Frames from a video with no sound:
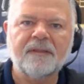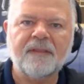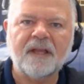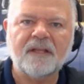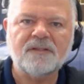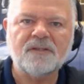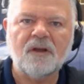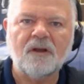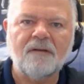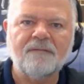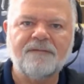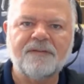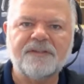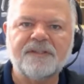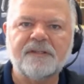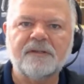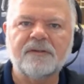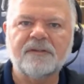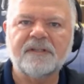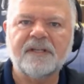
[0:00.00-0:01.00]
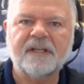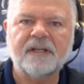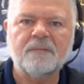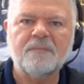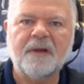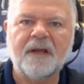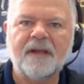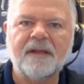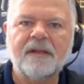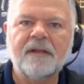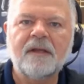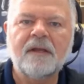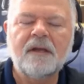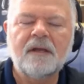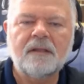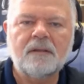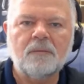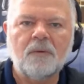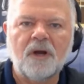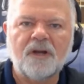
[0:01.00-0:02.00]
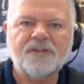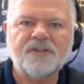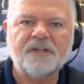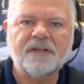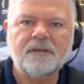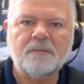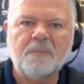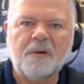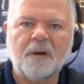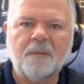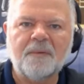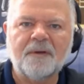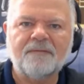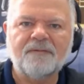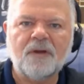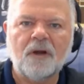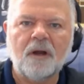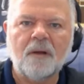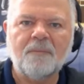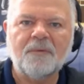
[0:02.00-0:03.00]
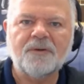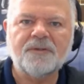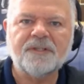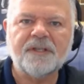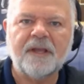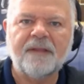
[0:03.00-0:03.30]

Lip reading: That's all facilitated by the Washington Department of Commerce.